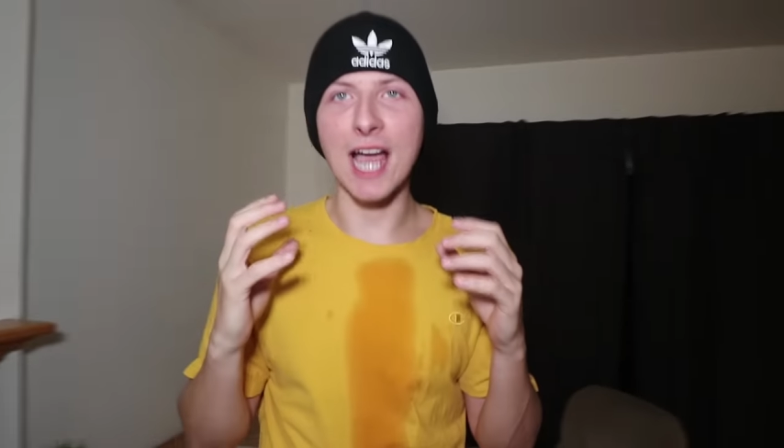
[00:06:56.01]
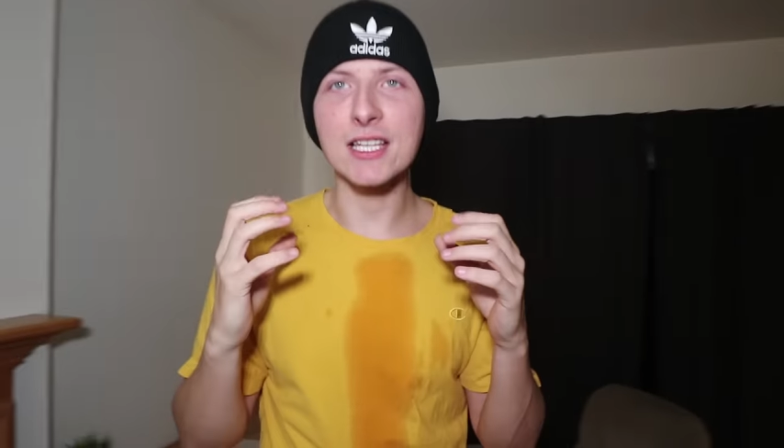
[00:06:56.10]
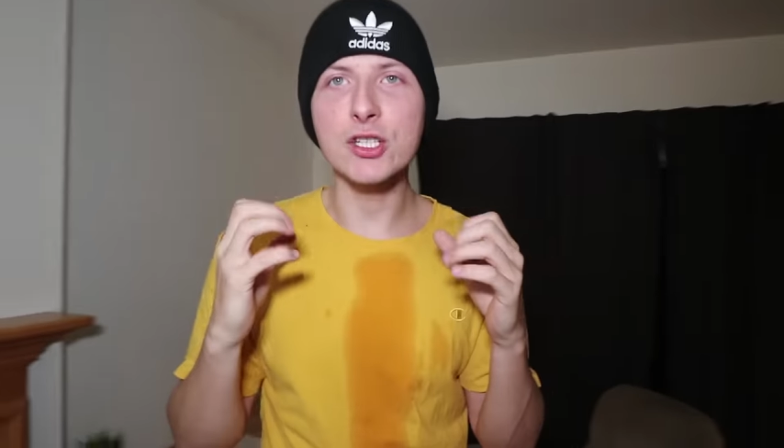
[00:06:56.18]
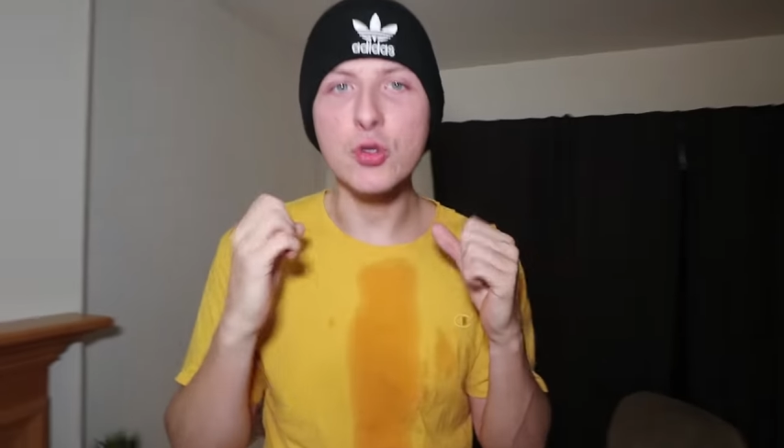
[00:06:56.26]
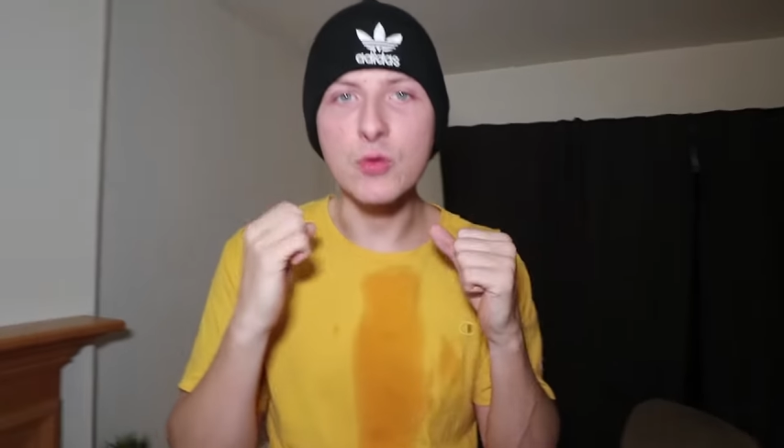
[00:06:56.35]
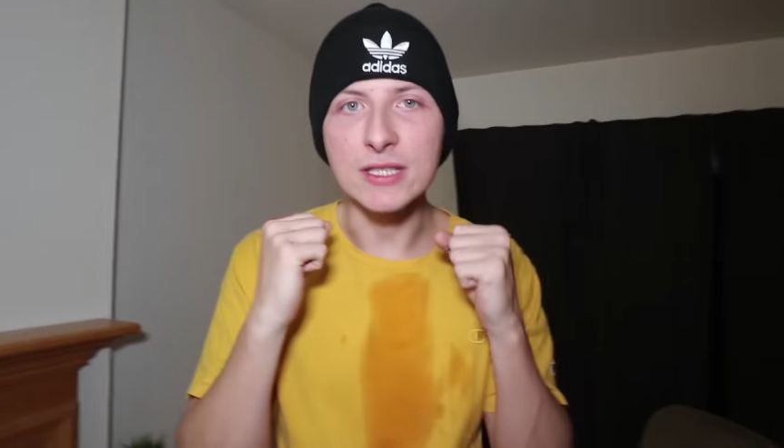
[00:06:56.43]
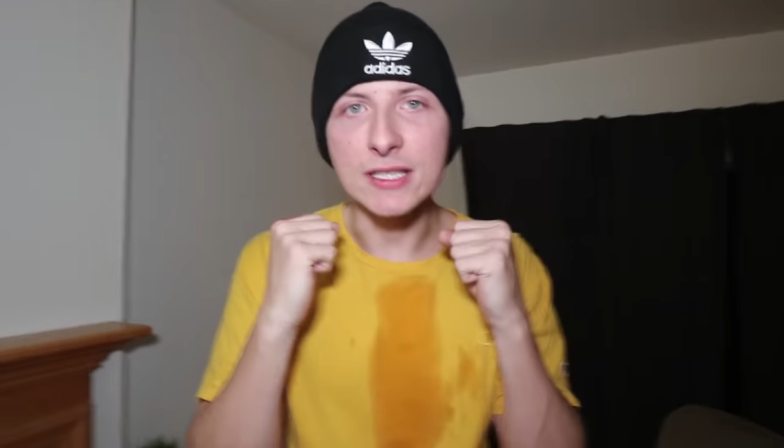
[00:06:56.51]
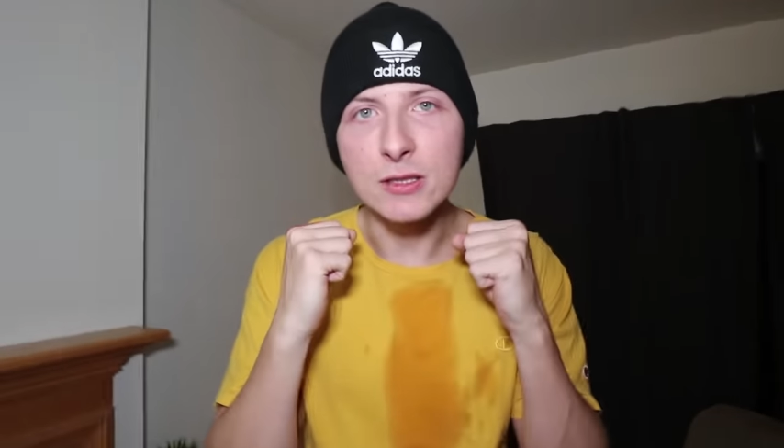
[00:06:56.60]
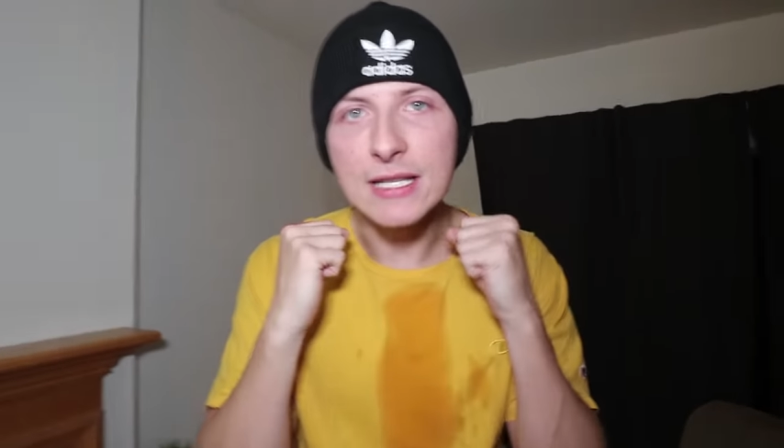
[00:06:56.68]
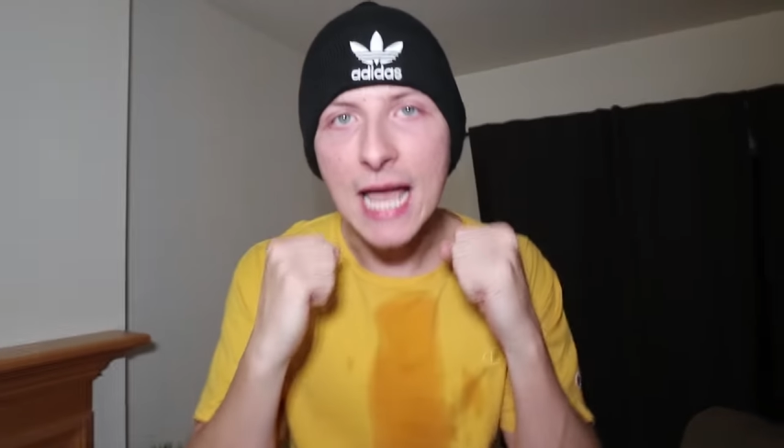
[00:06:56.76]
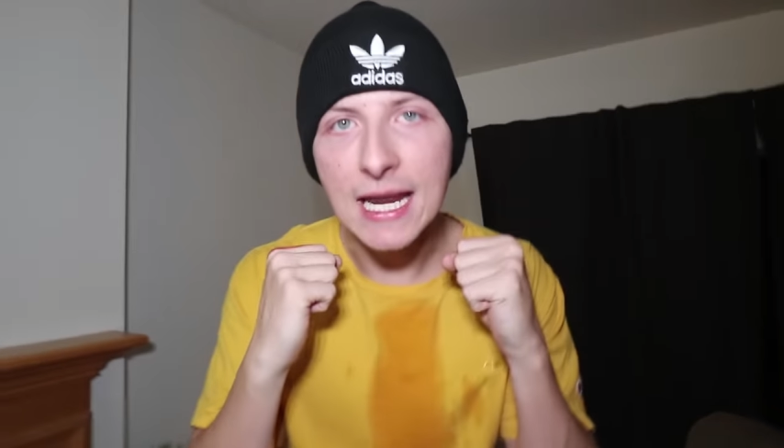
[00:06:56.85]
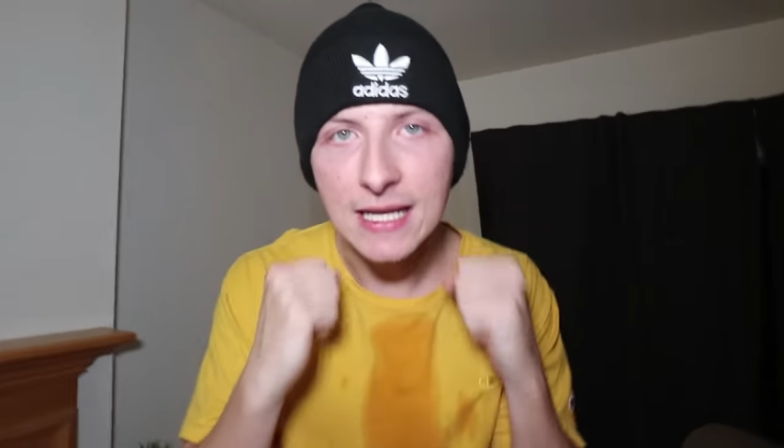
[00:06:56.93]
I could do
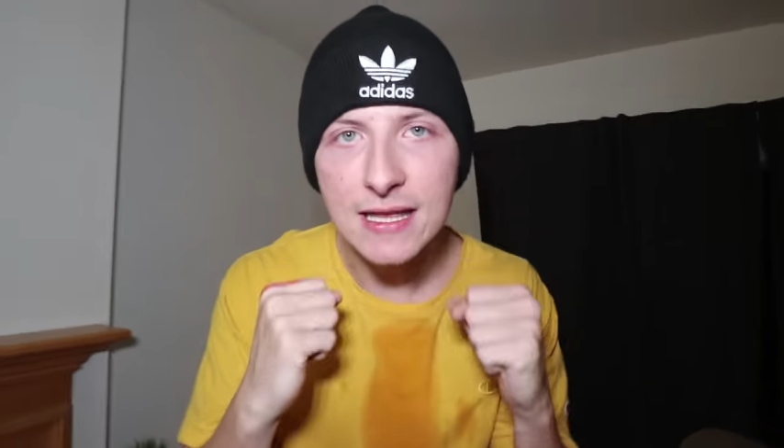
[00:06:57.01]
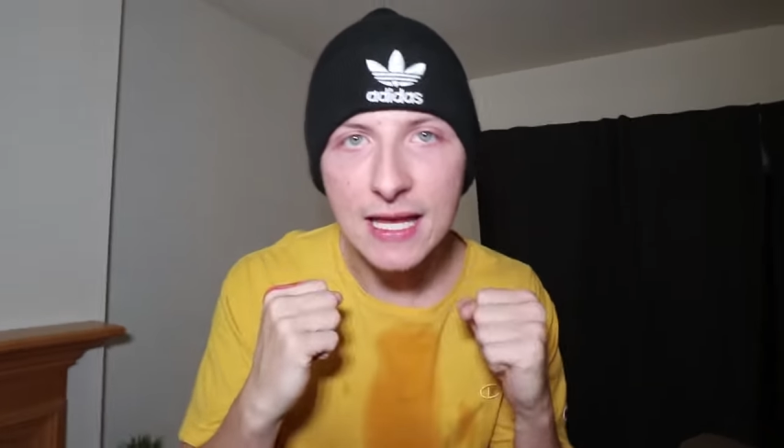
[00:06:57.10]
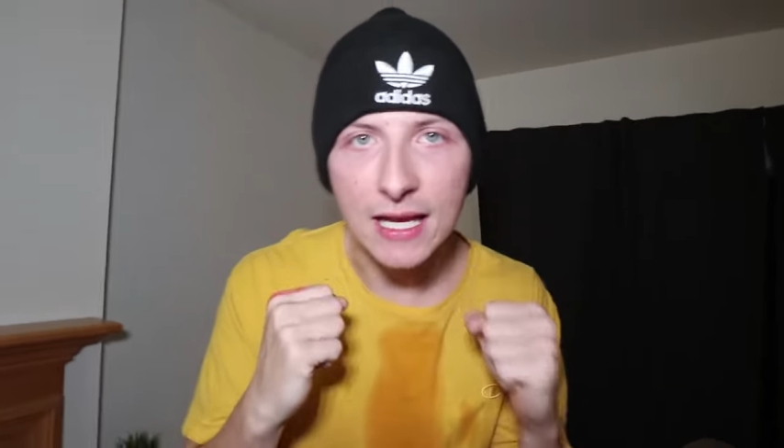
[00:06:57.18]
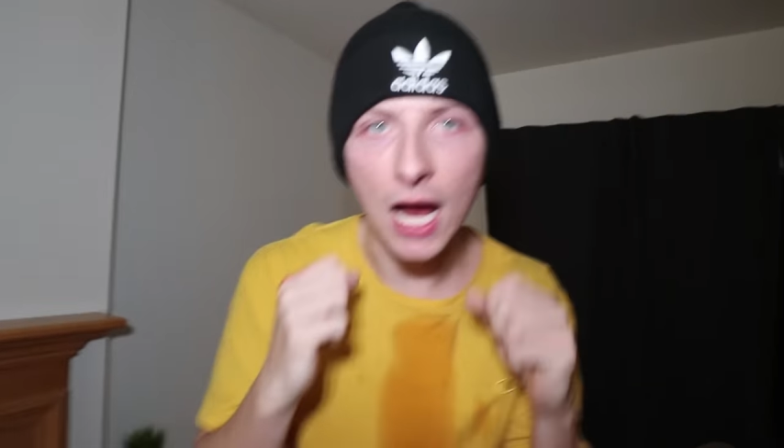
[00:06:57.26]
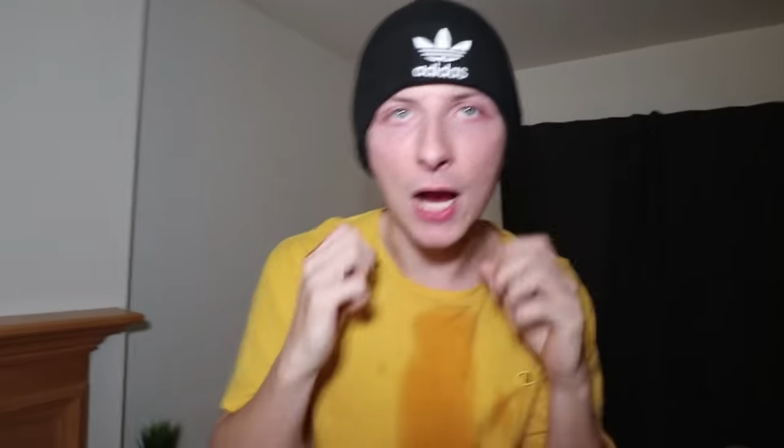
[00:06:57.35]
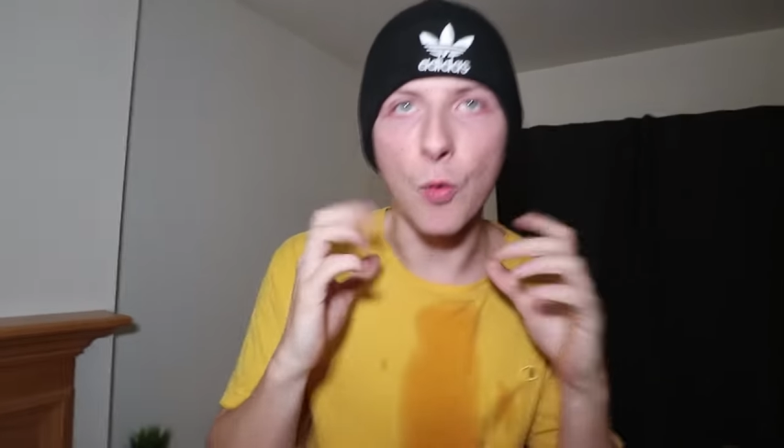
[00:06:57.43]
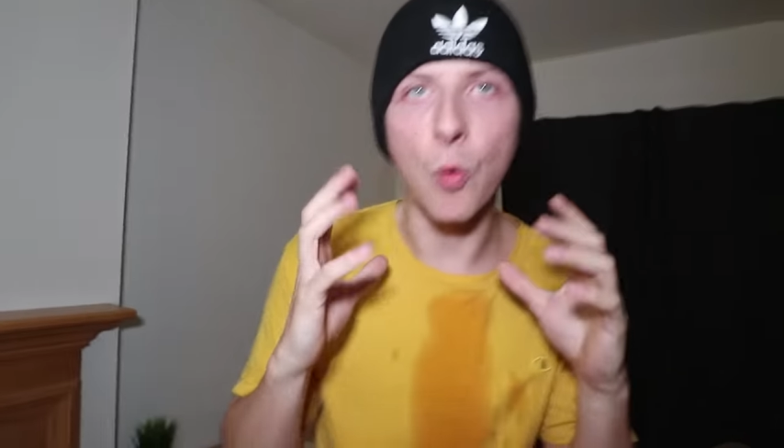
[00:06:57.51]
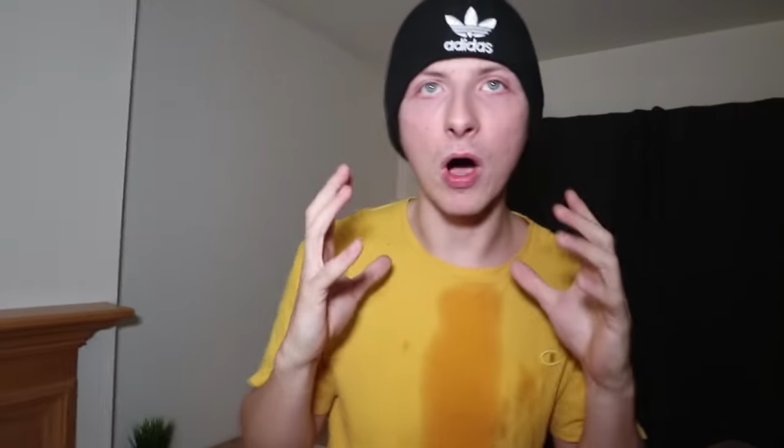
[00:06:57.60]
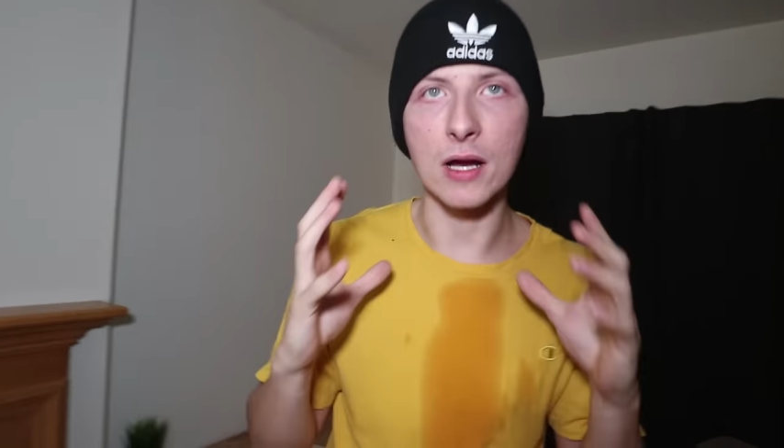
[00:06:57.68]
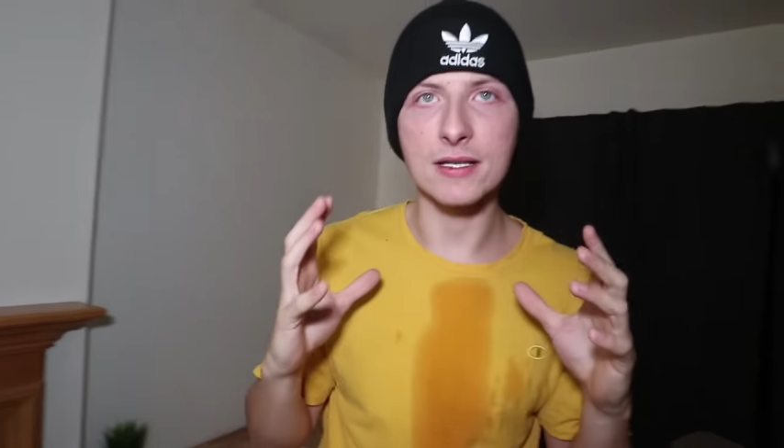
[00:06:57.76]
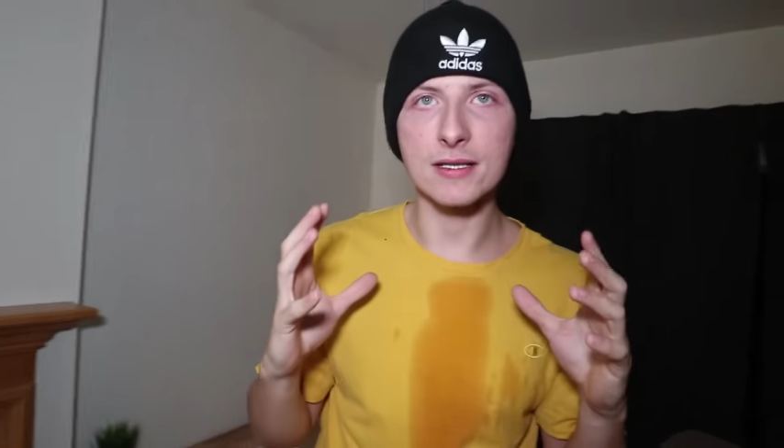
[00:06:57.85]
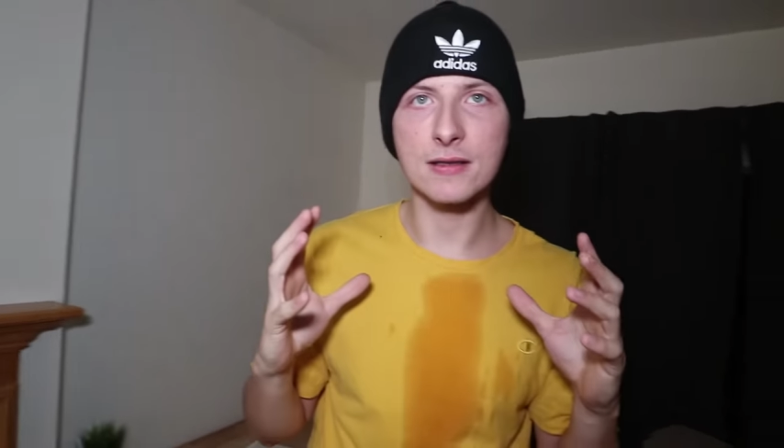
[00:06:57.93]
literally anything I want.